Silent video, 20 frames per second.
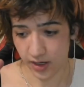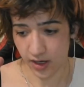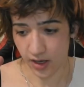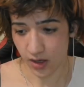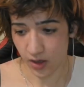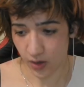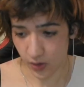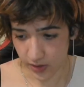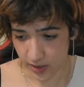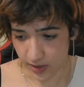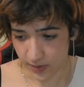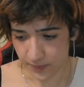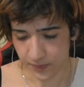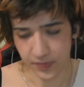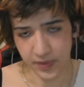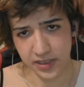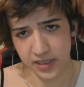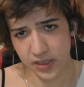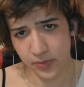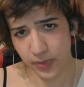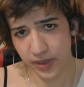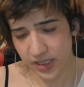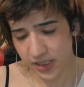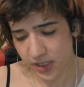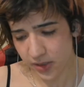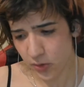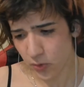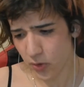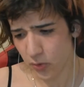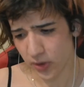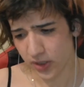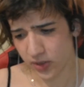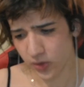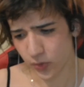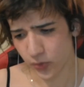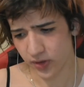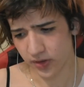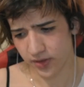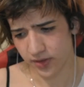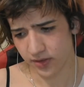Okay, this is basically what we do
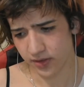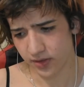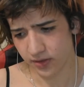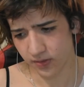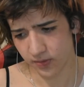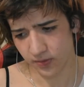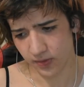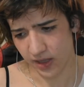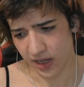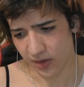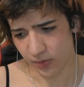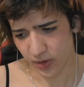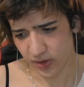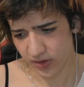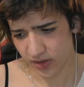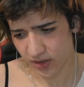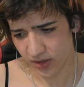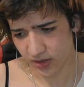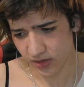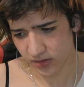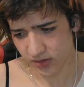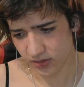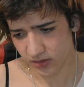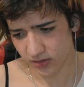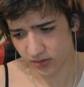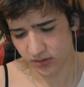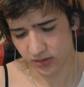with everything.